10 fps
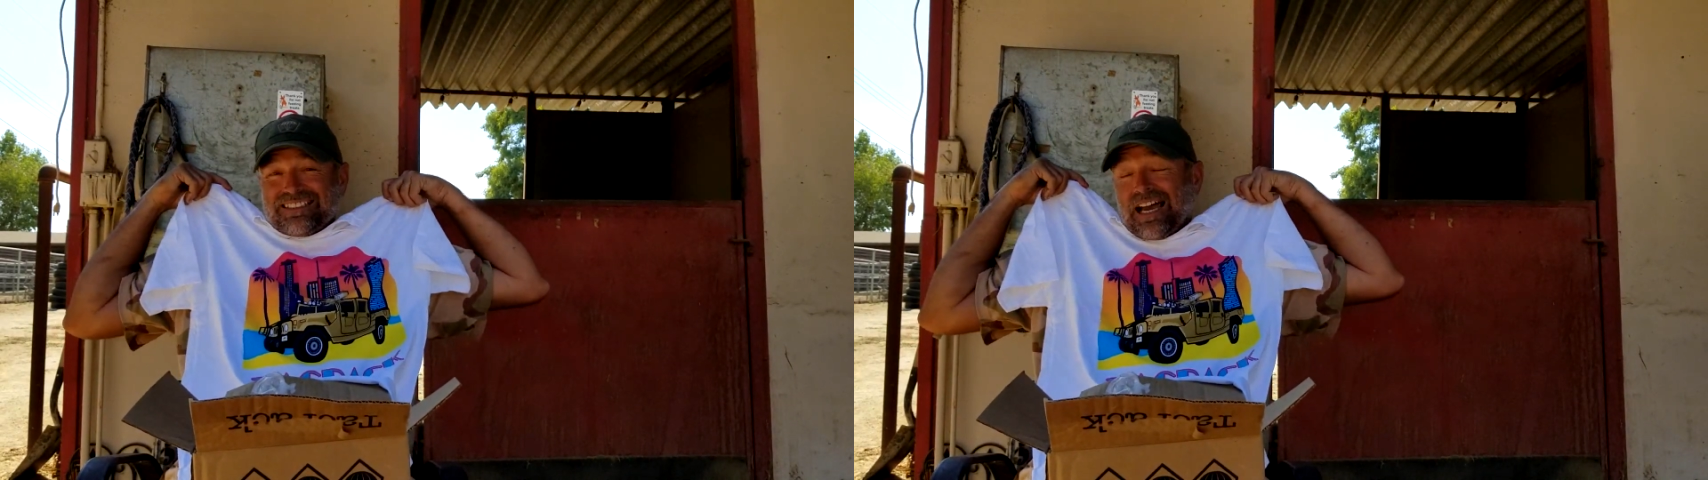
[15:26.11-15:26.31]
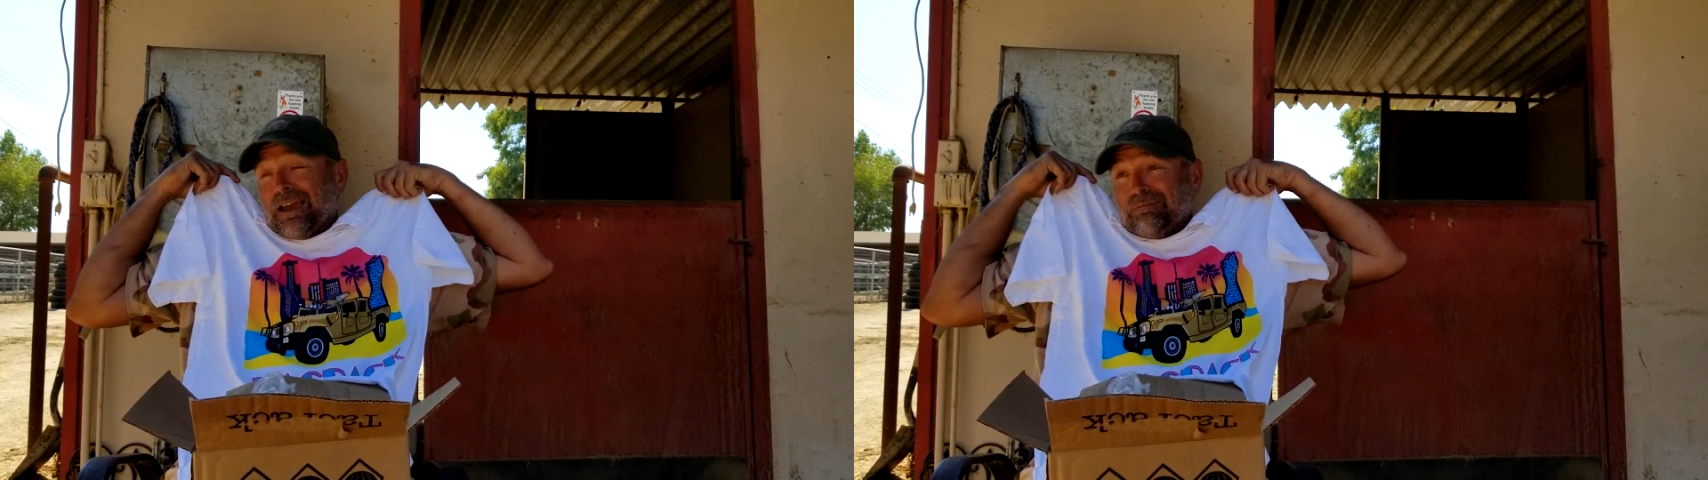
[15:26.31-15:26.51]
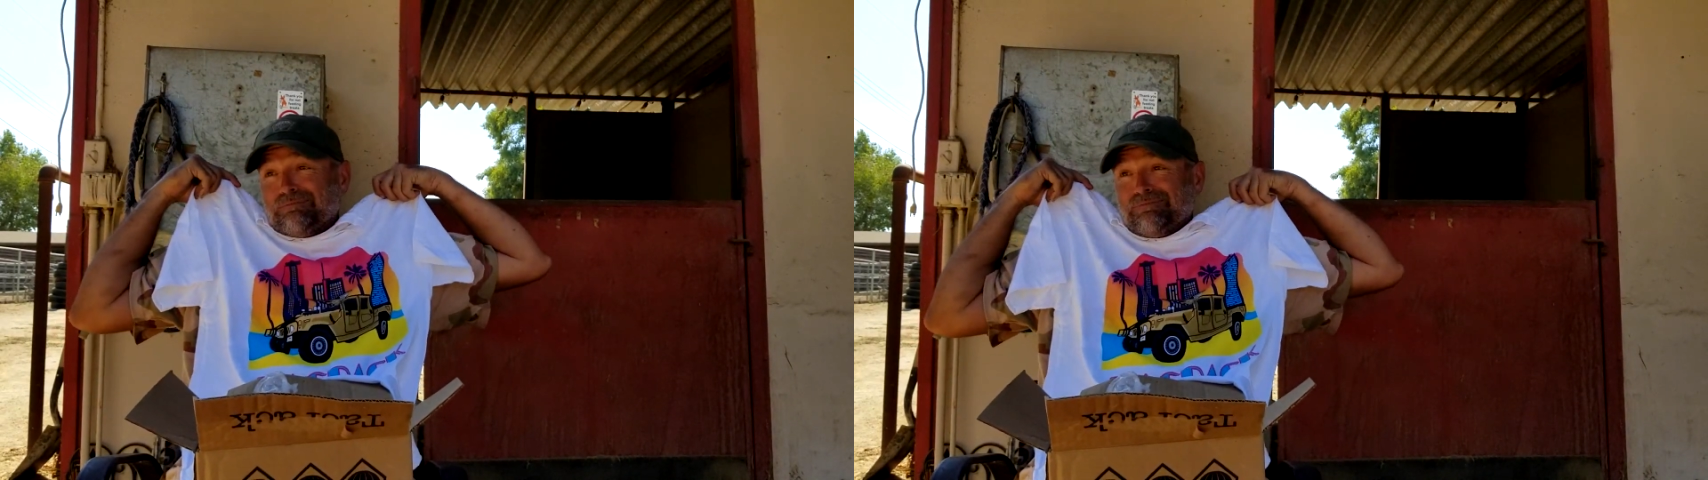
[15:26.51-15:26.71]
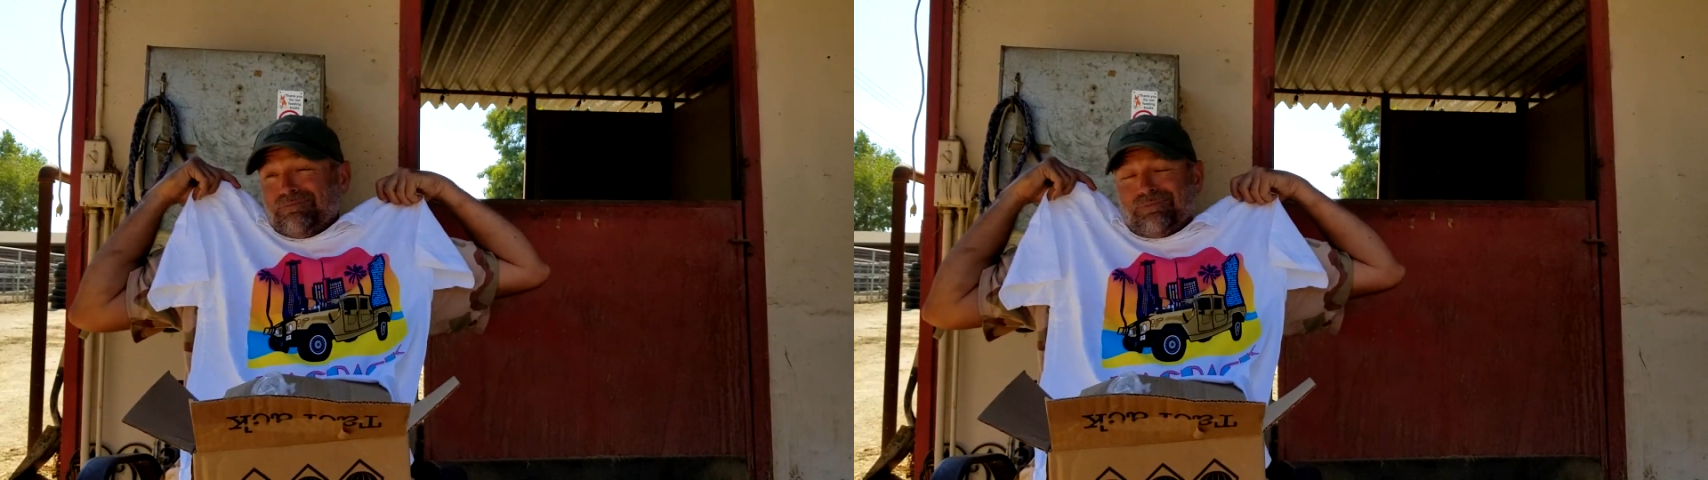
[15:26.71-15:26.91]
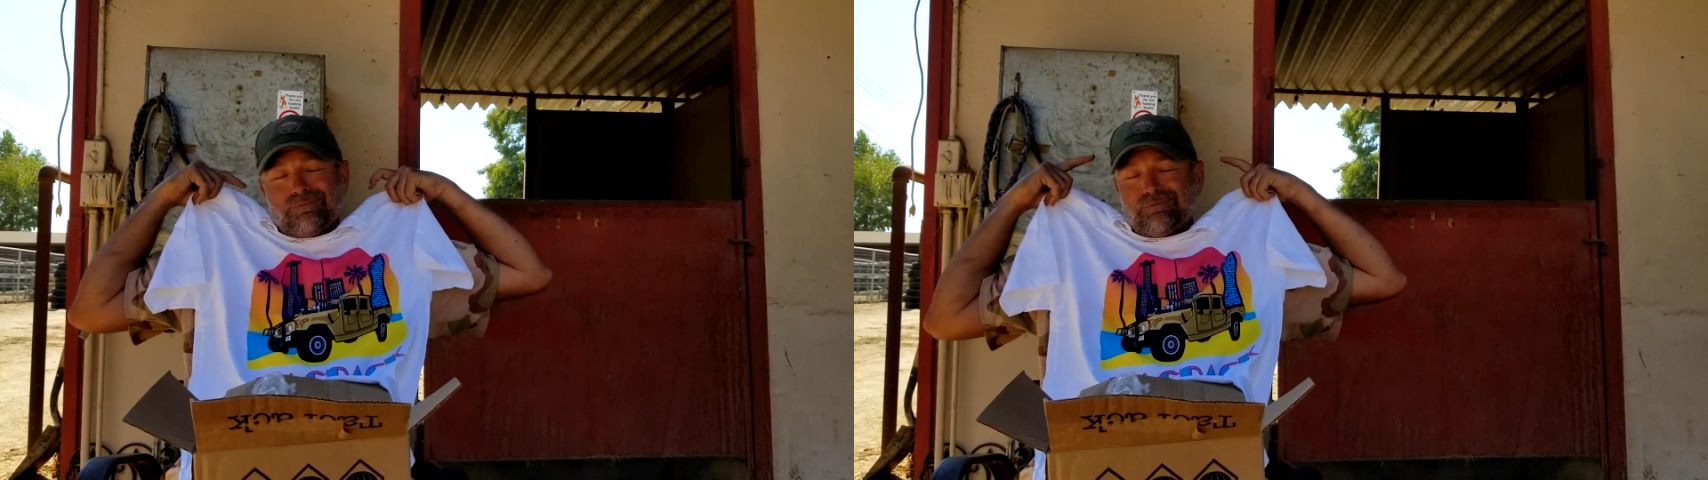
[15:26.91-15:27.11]
I'm
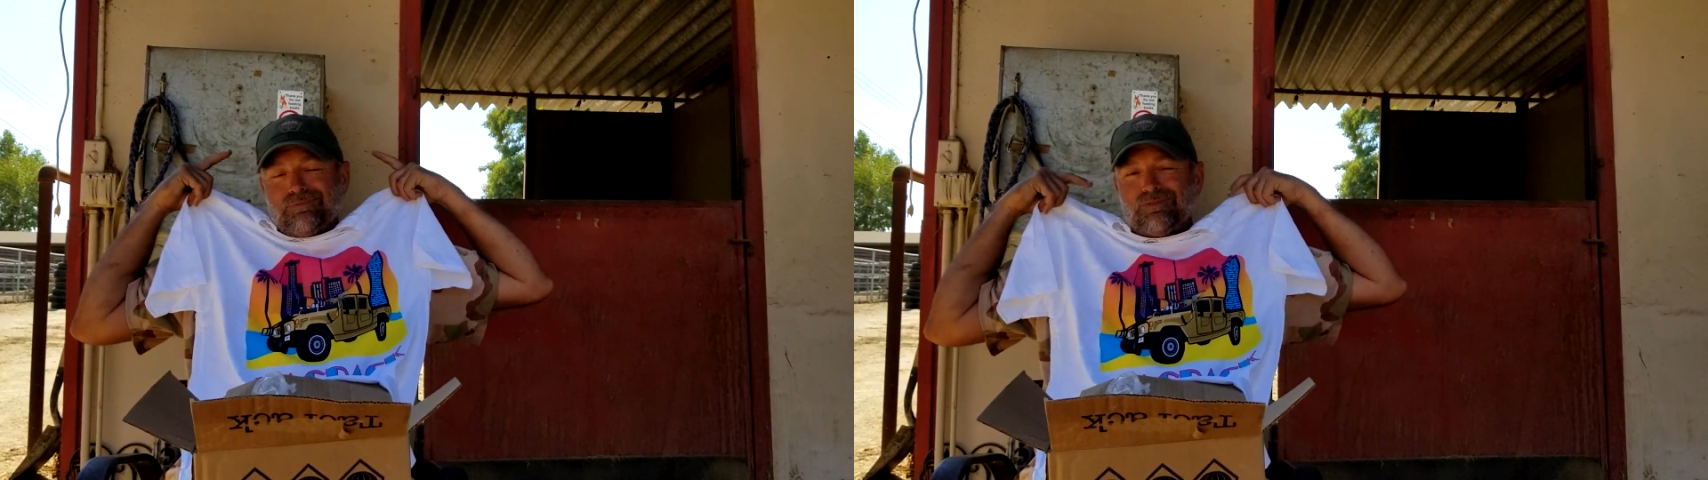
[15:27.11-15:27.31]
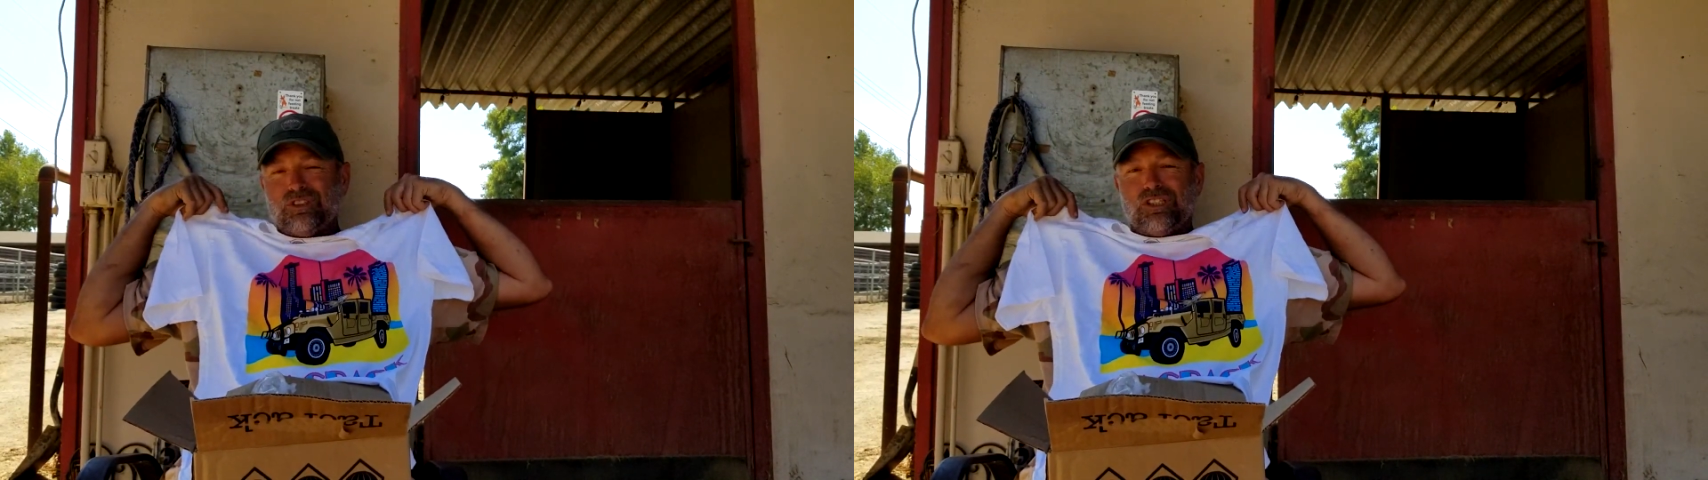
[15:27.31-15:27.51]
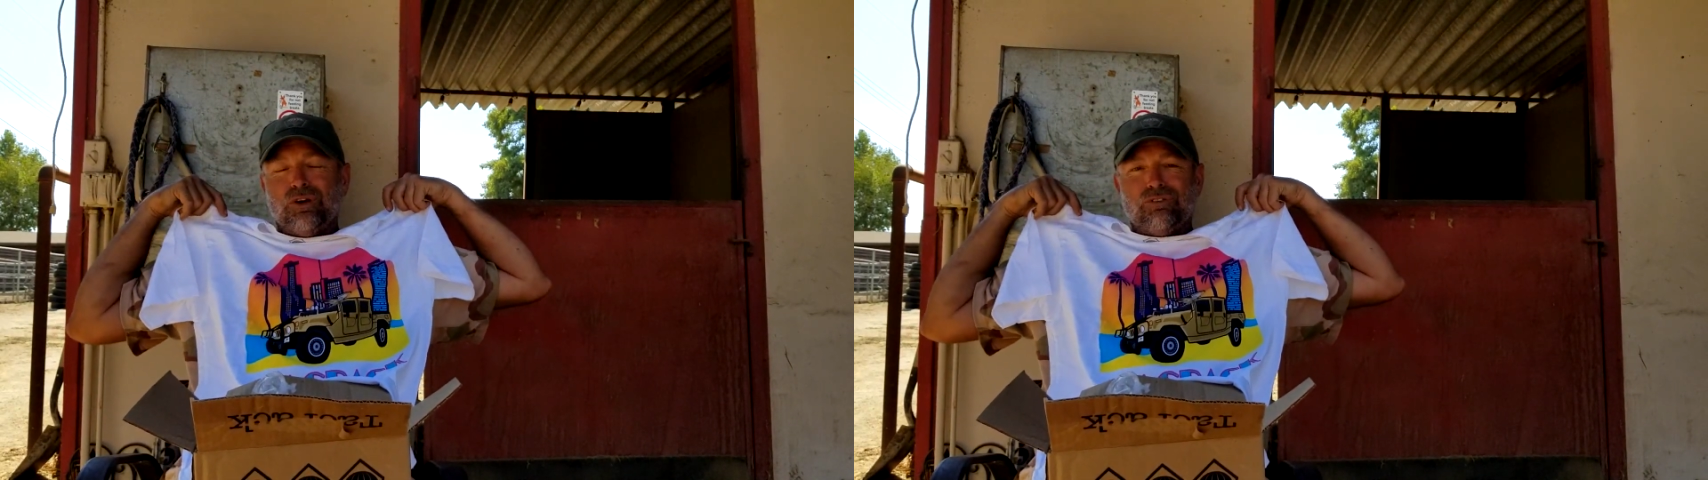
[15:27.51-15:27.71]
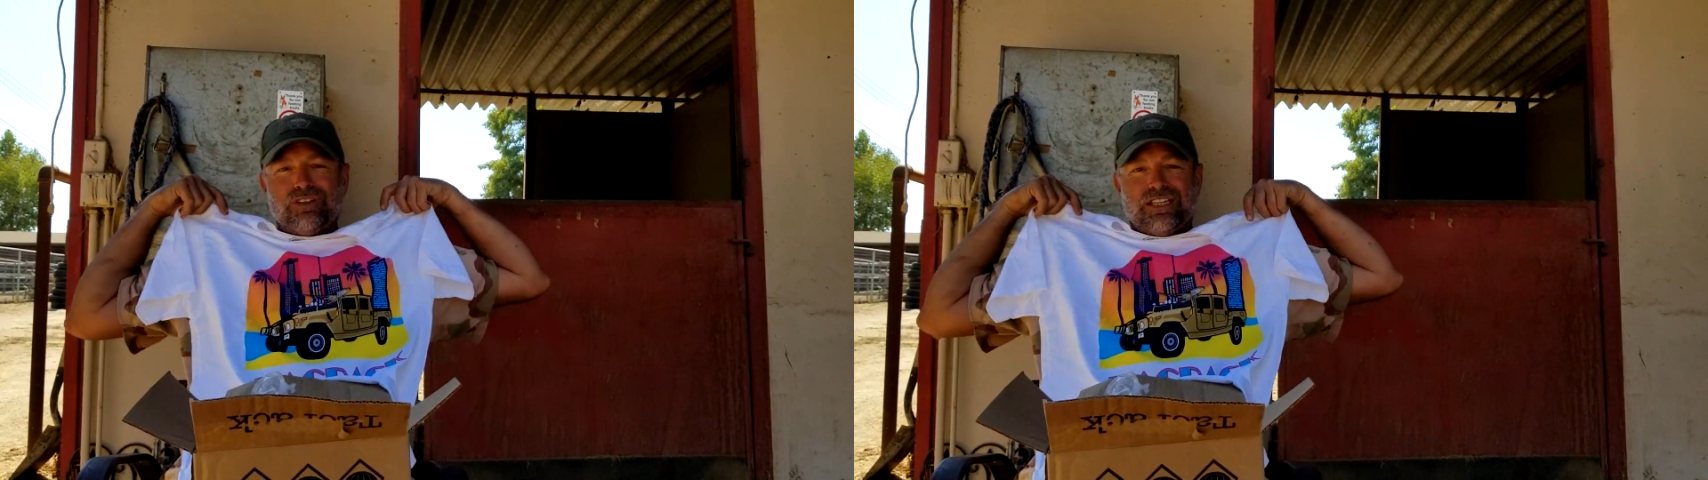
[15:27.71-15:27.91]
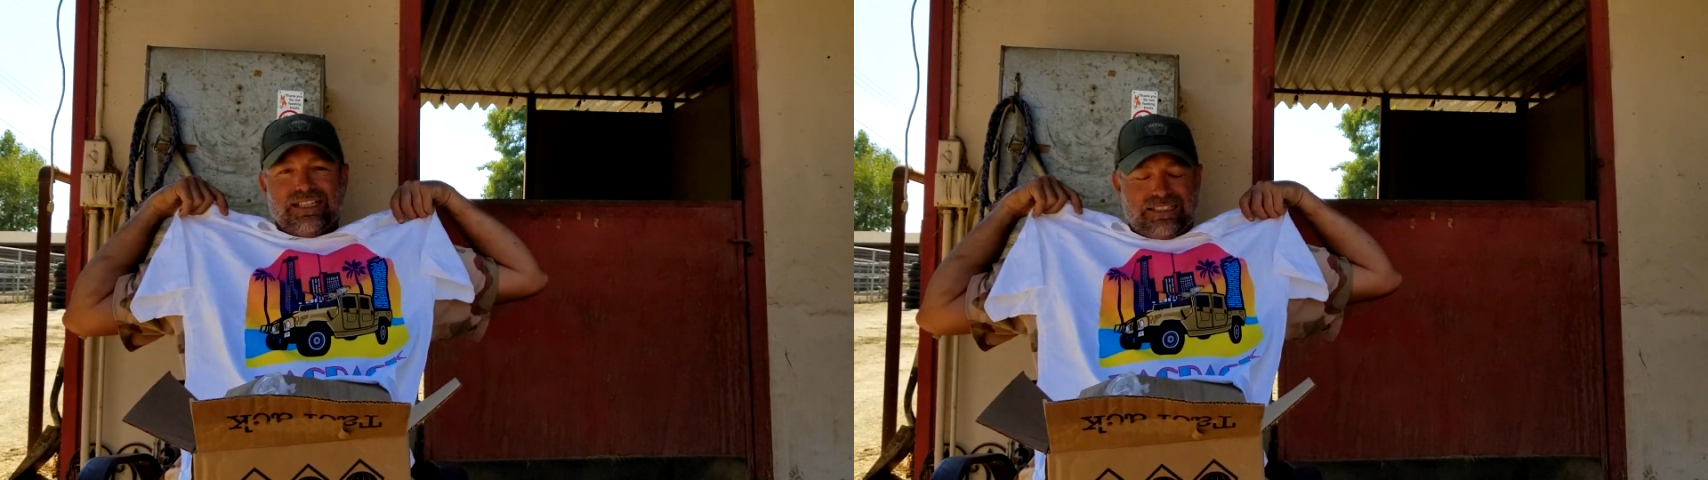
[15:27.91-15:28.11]
goofy like